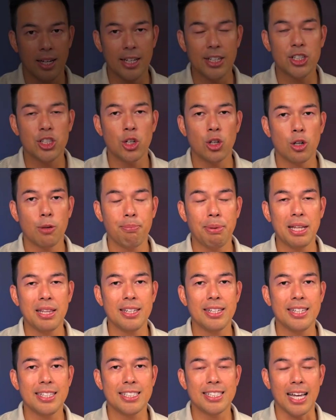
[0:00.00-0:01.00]
It's your
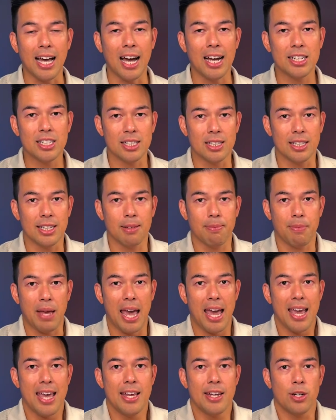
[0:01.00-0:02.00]
ability to actually
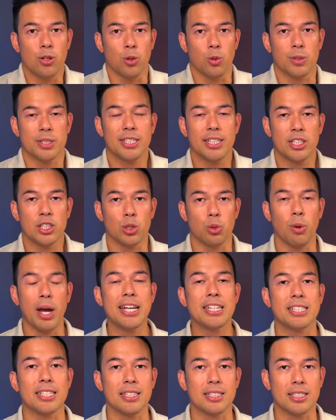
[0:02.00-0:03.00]
handle
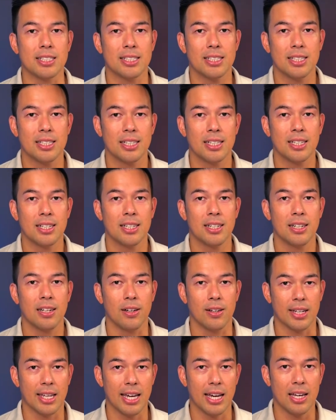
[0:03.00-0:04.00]
situations,
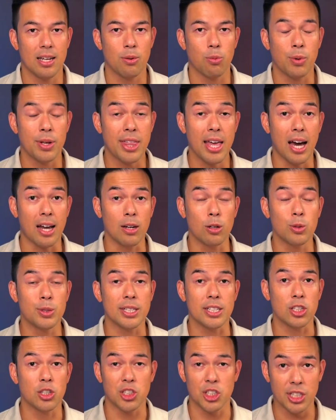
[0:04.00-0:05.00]
okay, without
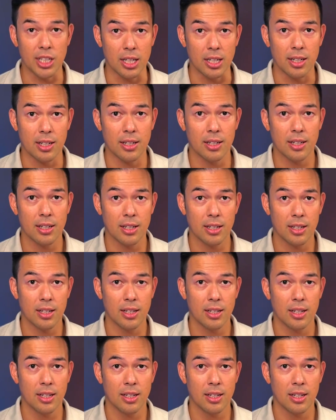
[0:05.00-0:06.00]
losing your shit.
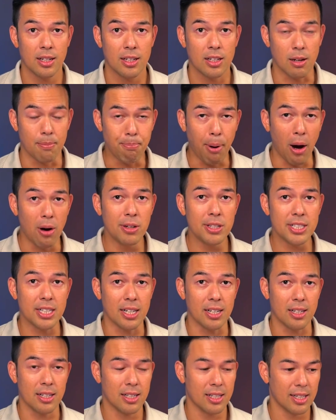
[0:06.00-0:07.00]

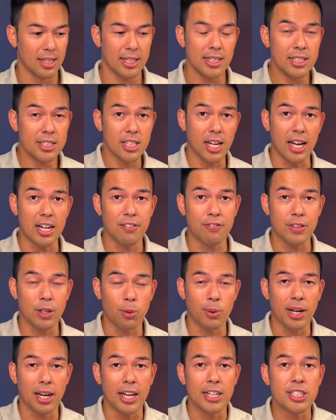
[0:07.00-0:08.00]
Composure inside of the
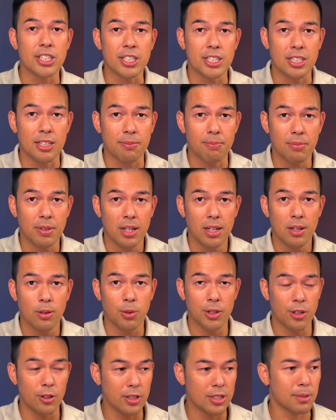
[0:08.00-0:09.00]
relationship.
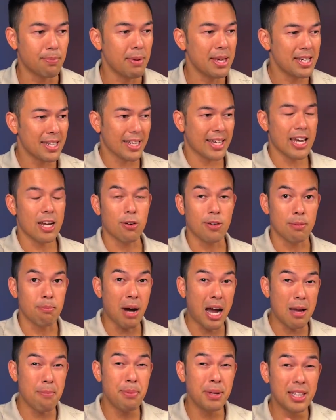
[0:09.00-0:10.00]
Whether it's me and Carrie,
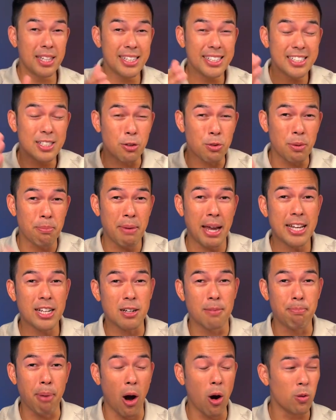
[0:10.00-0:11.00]
my ability to remain
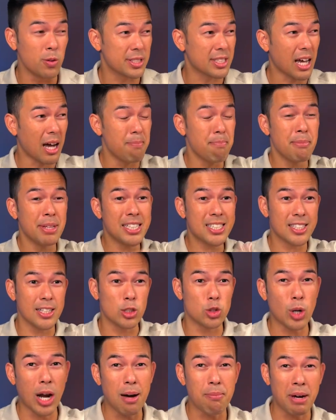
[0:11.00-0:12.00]
composed amidst the
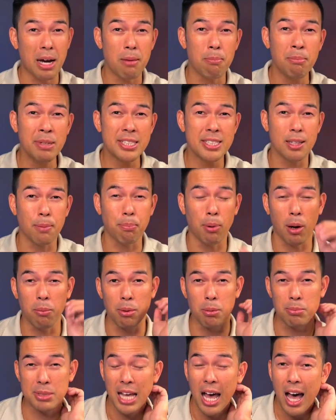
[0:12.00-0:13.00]
drama, amidst the
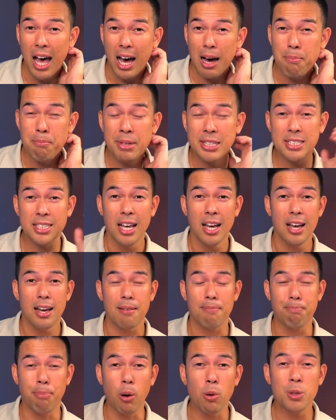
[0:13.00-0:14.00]
problems, amidst
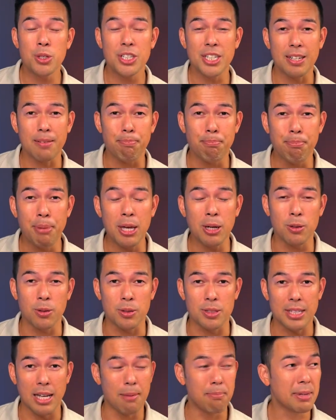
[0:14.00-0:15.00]
bullshit
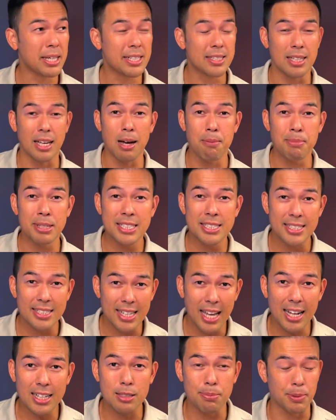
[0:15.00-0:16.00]
bills, amidst, amidst
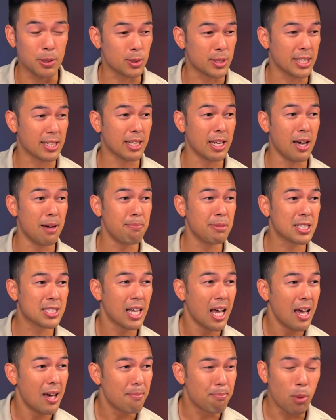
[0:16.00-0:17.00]
tax bills, amidst
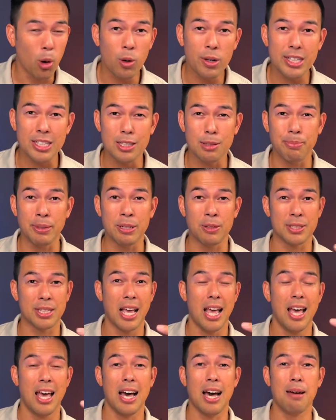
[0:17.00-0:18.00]
mortgage bills,
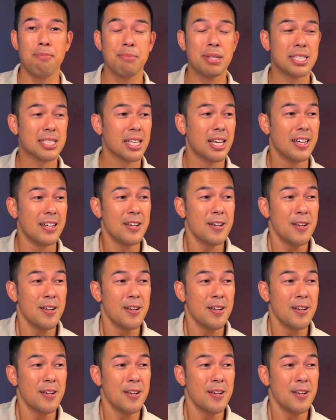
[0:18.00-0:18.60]
amidst